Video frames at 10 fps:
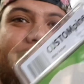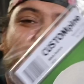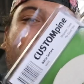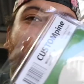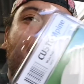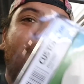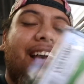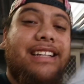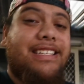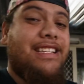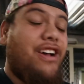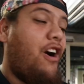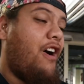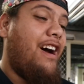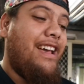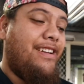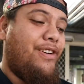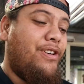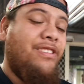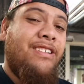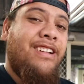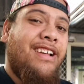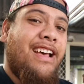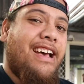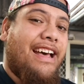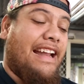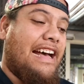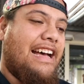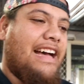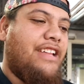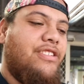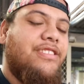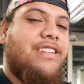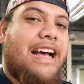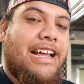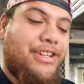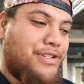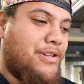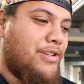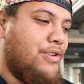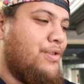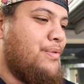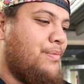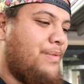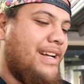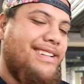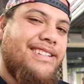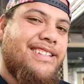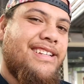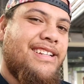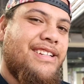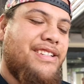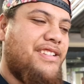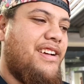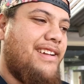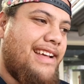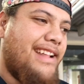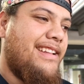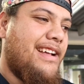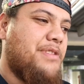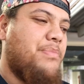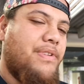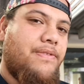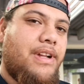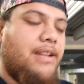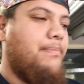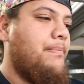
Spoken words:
there, it says iron on, and I used glue once. So yeah, that's pretty funny.